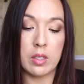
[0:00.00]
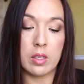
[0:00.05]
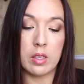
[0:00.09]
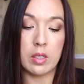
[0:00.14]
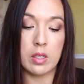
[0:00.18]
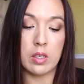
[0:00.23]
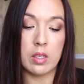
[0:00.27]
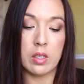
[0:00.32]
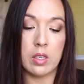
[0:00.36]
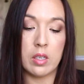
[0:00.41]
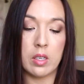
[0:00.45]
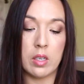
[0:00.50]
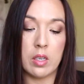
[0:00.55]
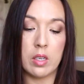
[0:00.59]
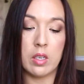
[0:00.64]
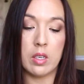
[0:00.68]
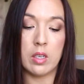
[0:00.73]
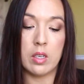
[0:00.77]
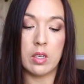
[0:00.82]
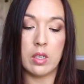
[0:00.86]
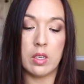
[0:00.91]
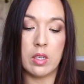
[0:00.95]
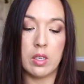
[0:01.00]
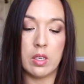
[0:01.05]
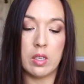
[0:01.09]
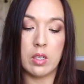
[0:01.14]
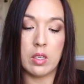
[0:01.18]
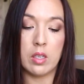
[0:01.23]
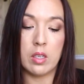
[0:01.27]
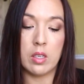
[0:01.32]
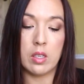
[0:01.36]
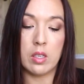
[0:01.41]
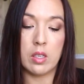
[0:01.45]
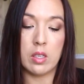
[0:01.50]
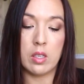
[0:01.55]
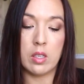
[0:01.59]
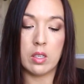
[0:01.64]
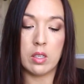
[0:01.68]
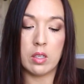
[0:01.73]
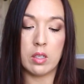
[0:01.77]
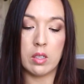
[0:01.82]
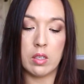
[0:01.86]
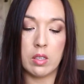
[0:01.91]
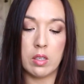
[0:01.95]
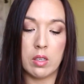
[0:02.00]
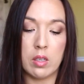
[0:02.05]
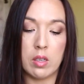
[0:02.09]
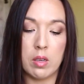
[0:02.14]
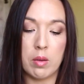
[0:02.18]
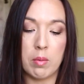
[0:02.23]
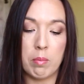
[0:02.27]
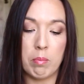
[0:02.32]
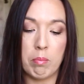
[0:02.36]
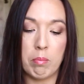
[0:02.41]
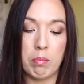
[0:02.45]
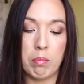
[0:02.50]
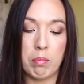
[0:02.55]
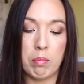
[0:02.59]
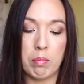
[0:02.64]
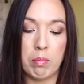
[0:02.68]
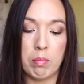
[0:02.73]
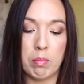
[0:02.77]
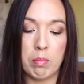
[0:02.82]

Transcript: No one is speaking in this clip.